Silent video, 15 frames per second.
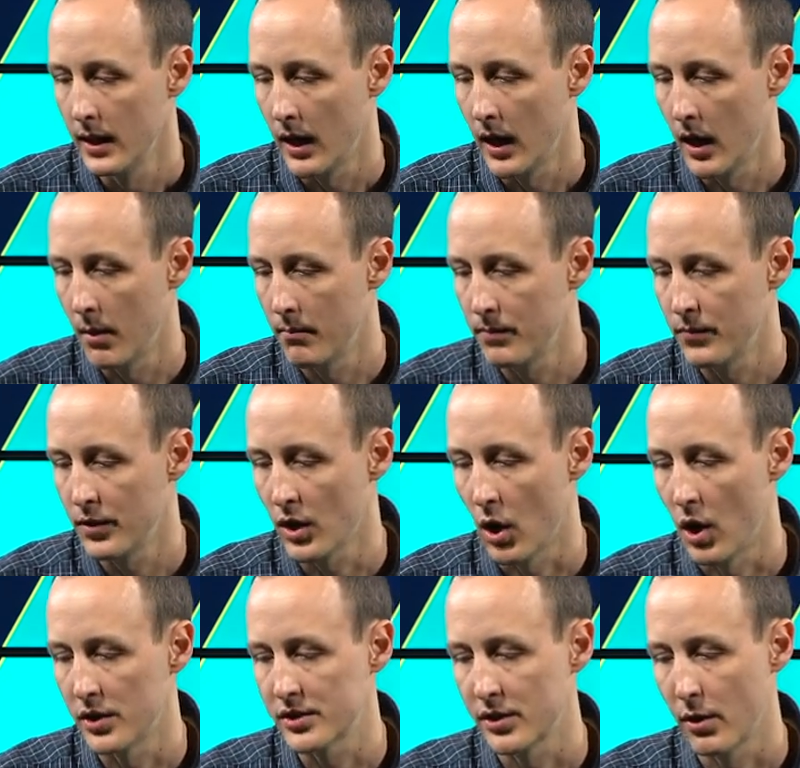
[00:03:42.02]
Um,
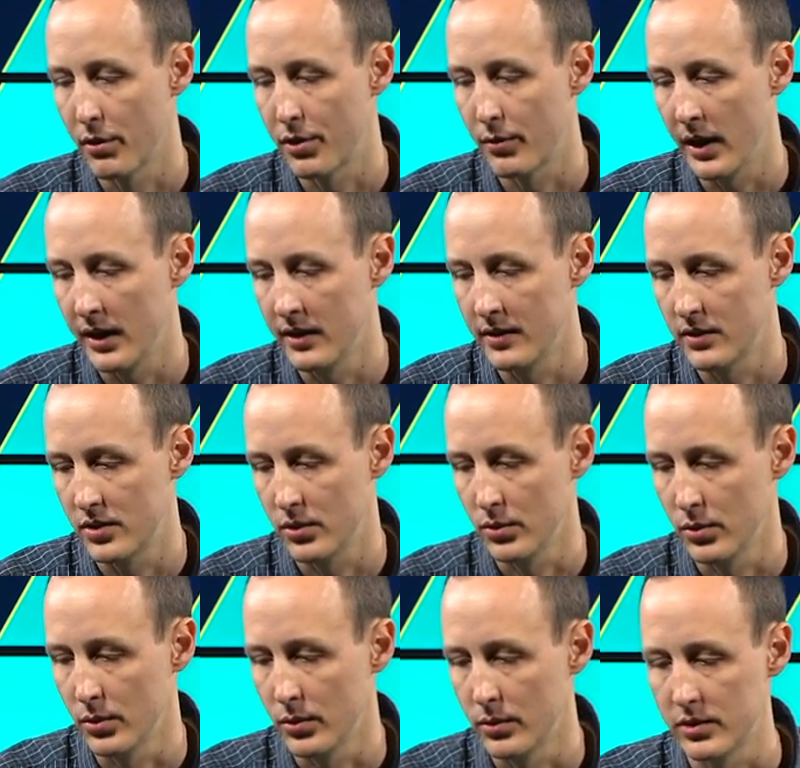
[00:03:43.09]
also threaten
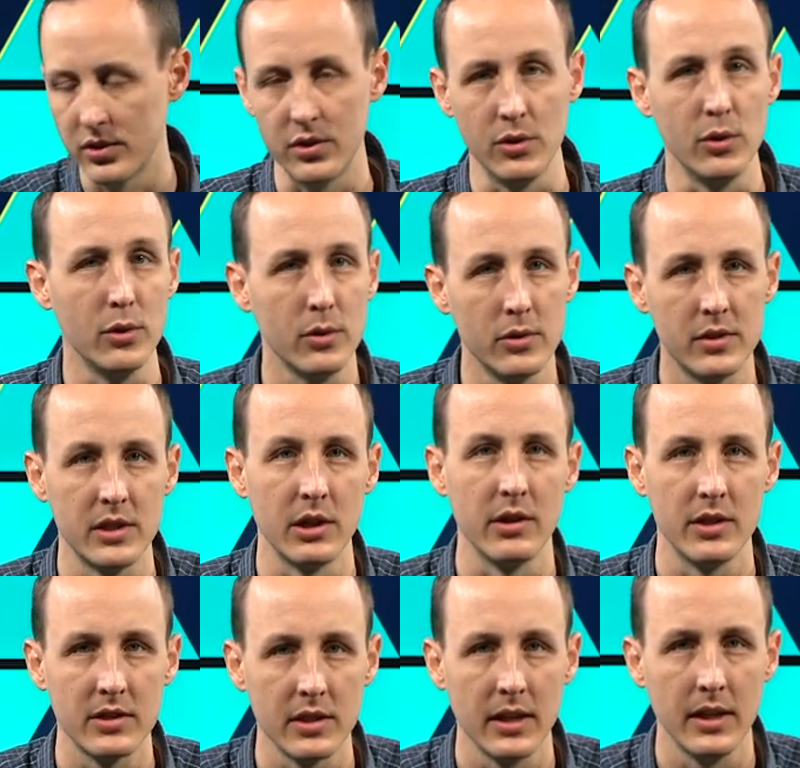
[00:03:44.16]
to sue
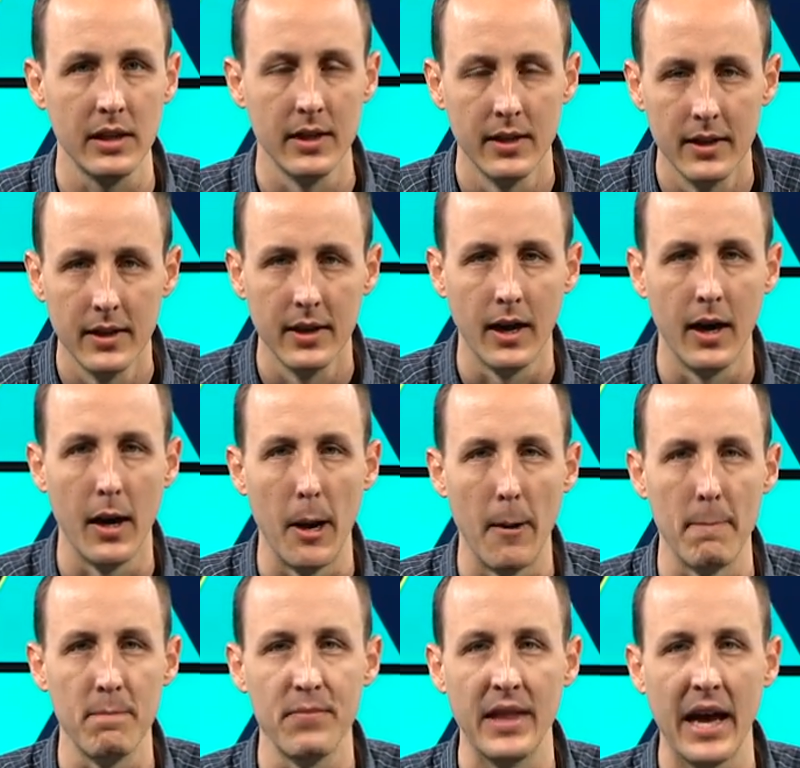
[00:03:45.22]
seriously.
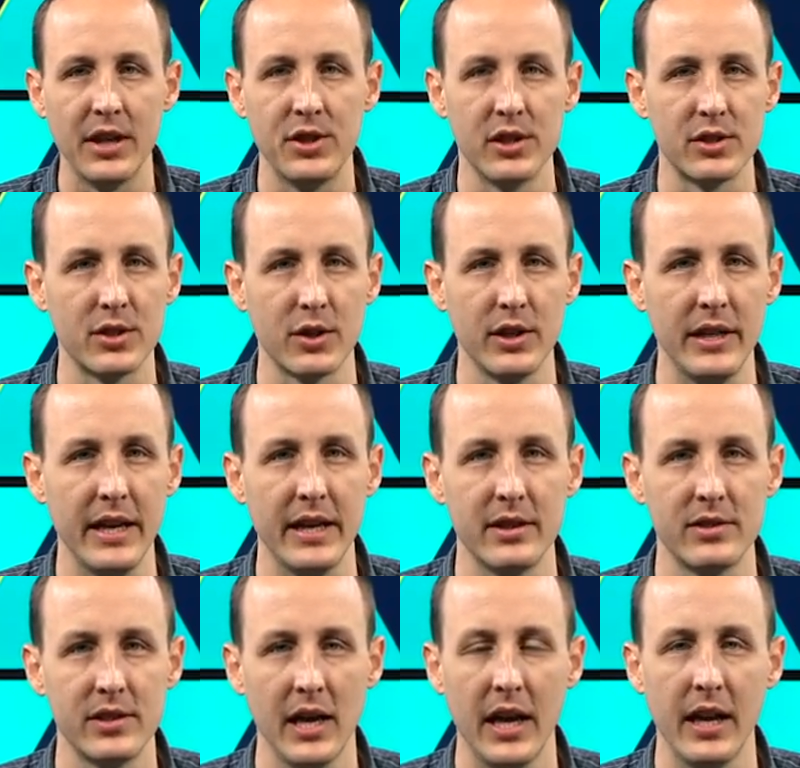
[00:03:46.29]
Um, that just
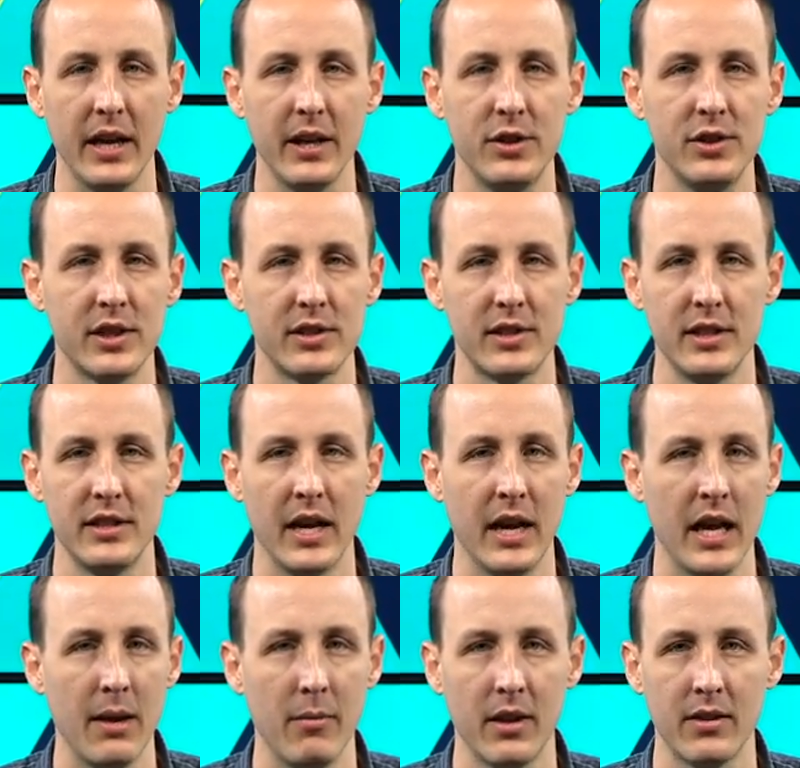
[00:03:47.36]
creates a just a
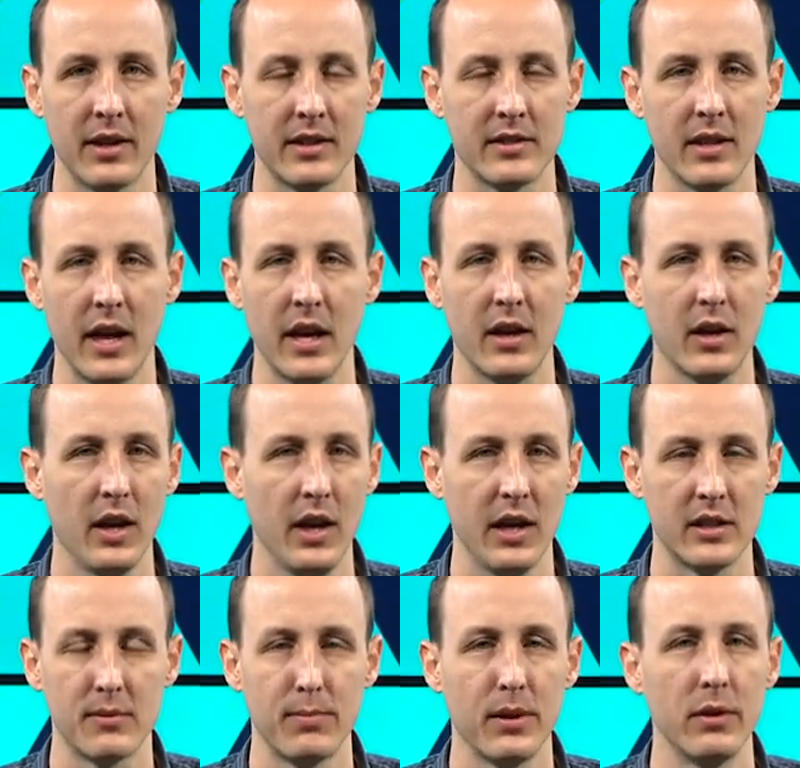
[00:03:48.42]
dynamic that's like
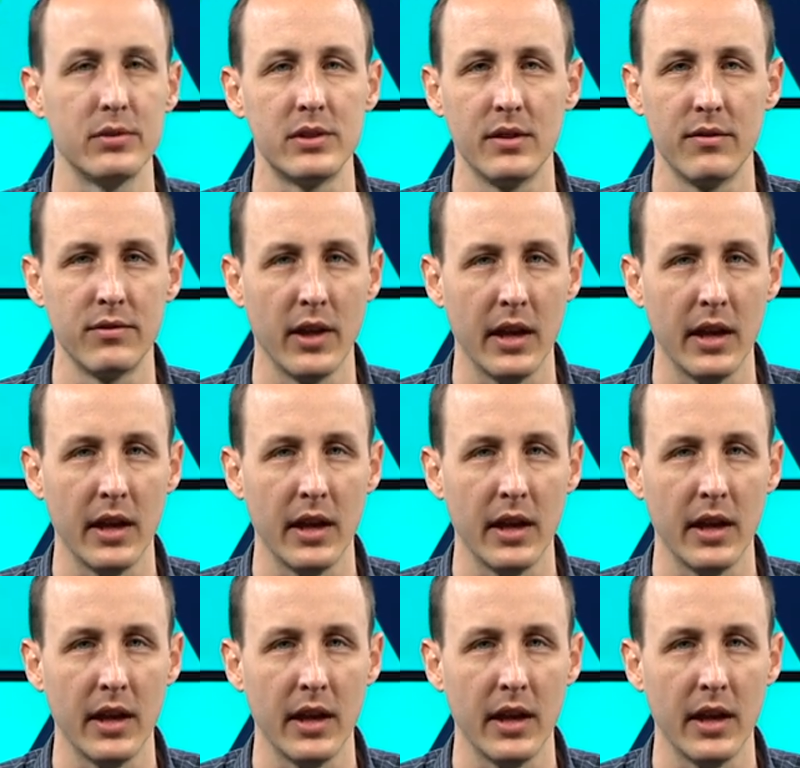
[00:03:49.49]
explosive.